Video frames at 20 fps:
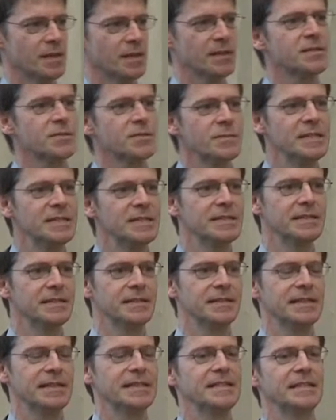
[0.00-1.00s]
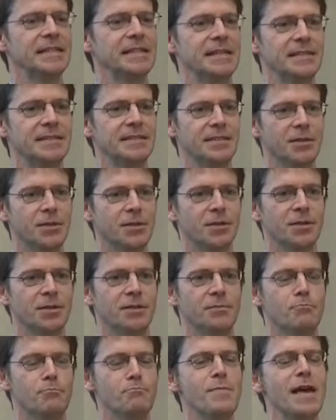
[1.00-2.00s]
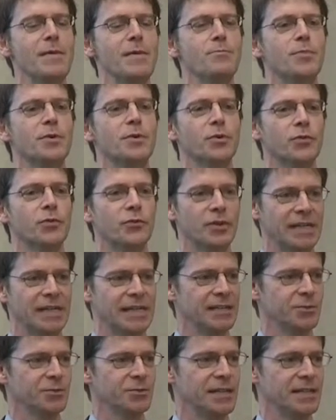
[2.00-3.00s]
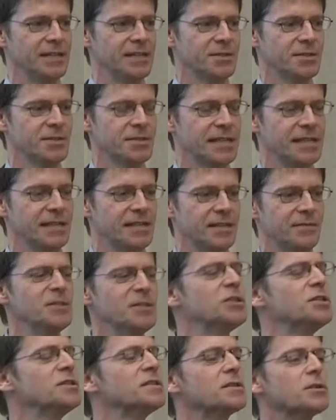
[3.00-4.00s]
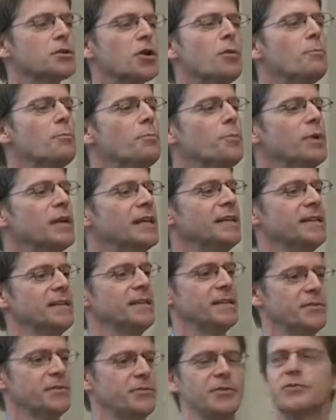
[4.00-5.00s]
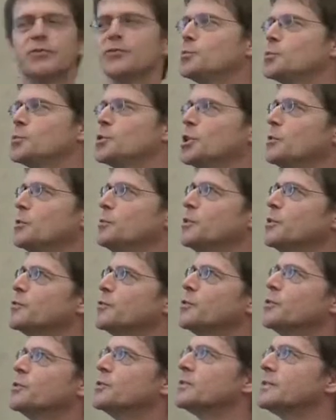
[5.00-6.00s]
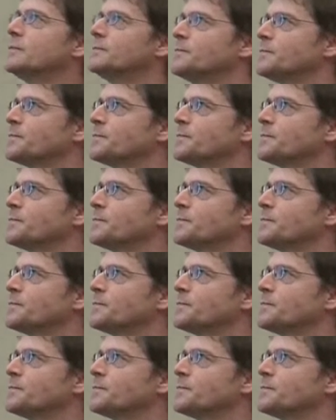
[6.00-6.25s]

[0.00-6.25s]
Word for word: Swiss residents are member of a right to die society, which is completely different from Germany, of course.